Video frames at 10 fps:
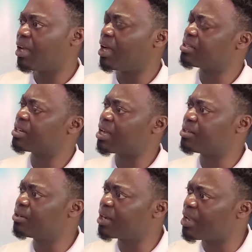I said,
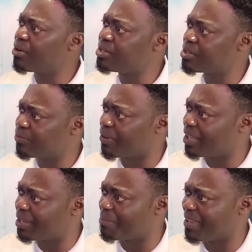can you just
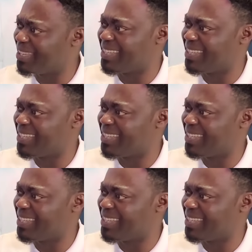forget about it?